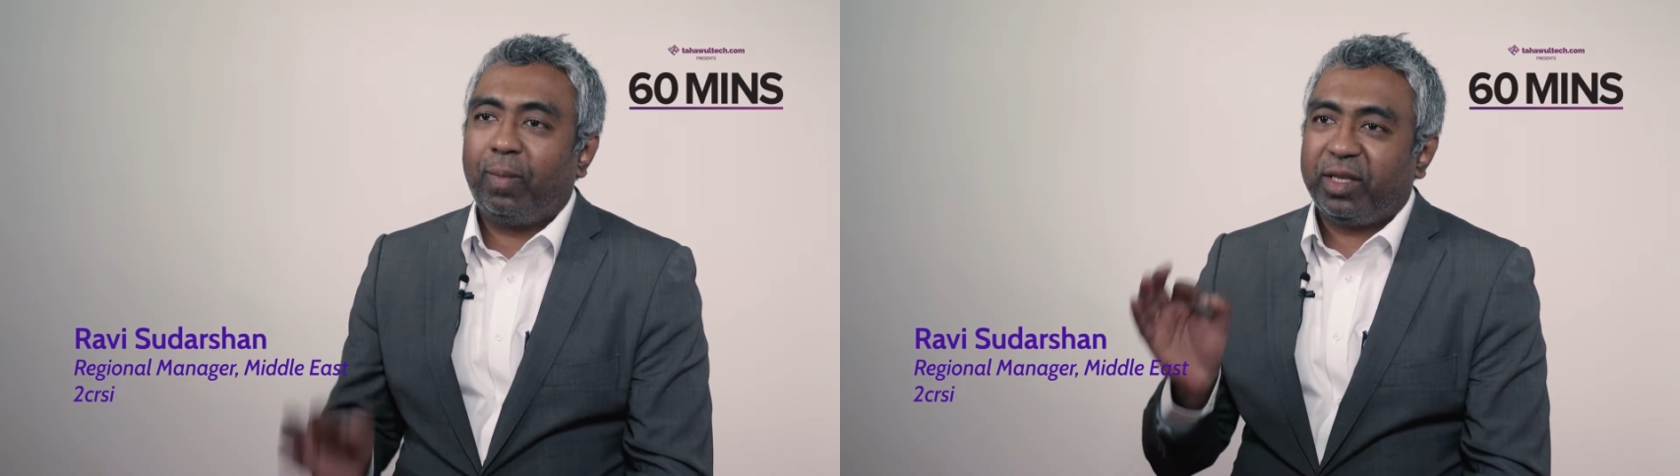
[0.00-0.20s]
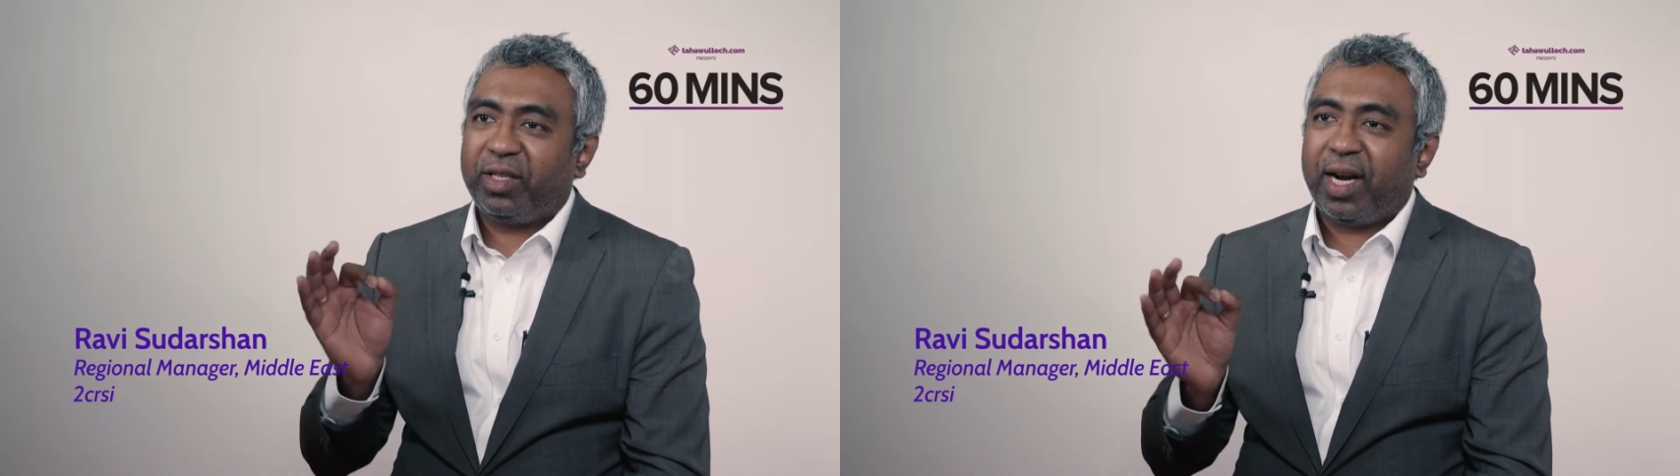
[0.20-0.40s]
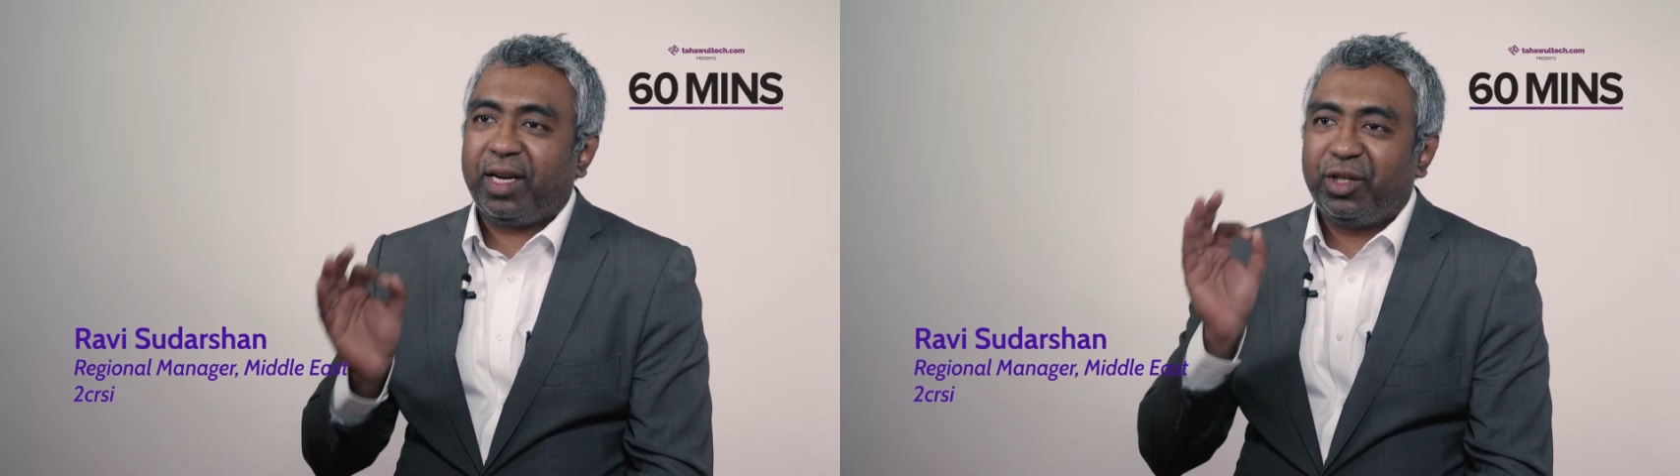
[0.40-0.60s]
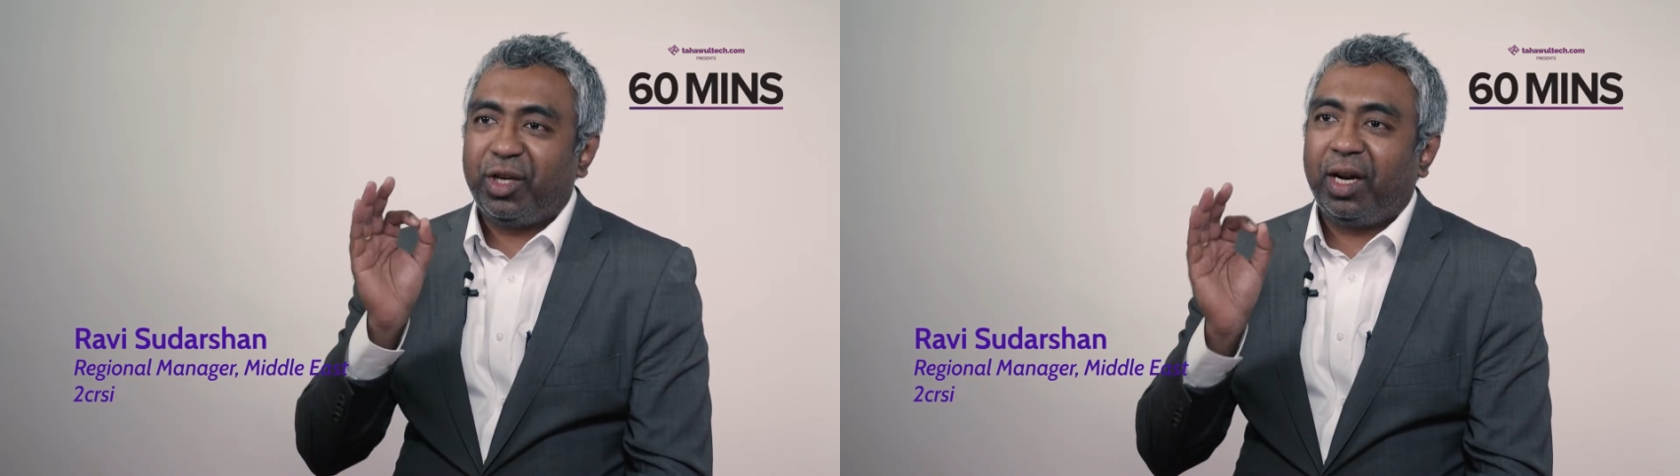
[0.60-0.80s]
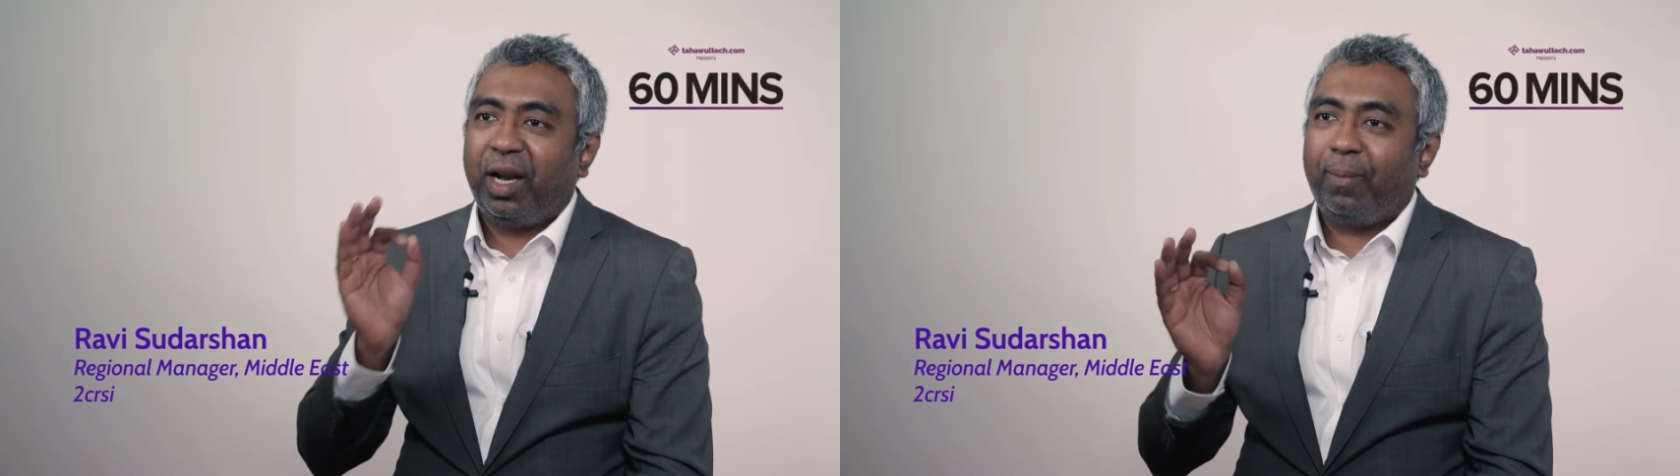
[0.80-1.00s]
but
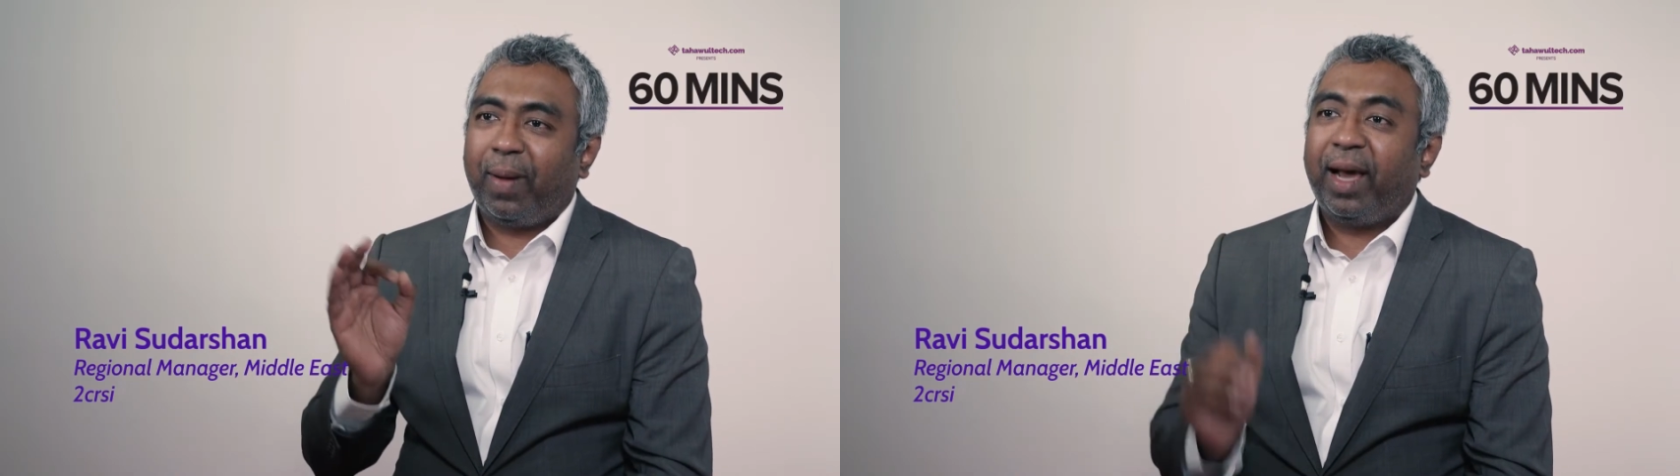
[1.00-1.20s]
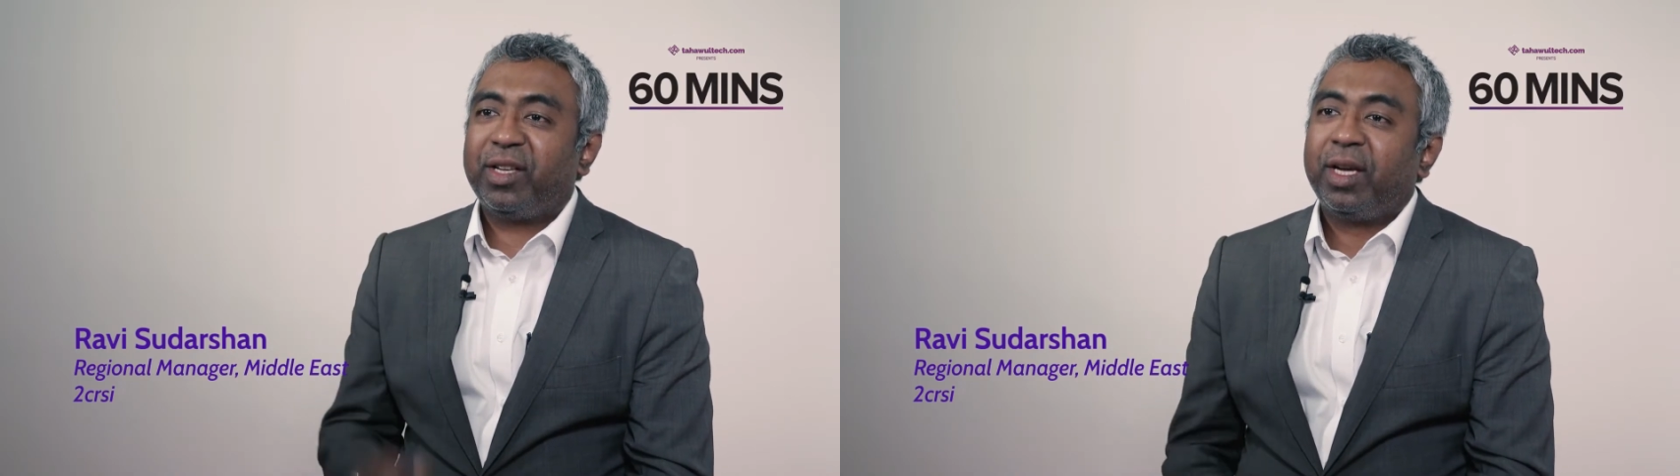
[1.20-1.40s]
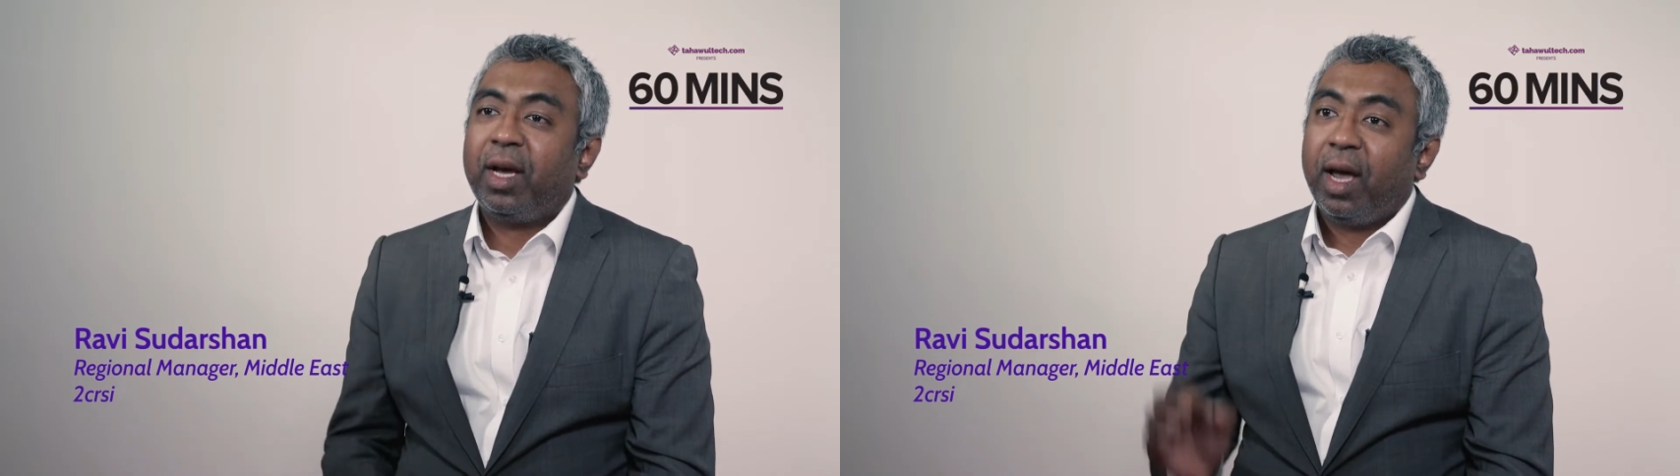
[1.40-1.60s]
strategically placed